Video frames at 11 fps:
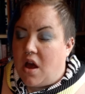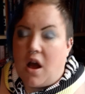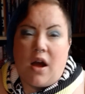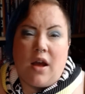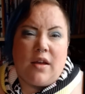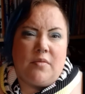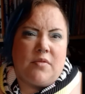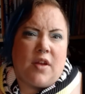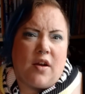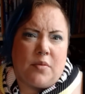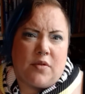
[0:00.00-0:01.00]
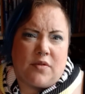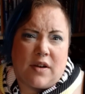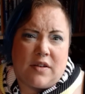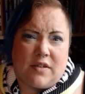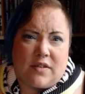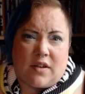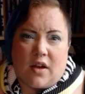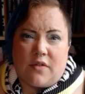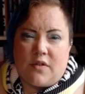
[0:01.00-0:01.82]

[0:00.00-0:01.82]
I am terrible at reading stuff.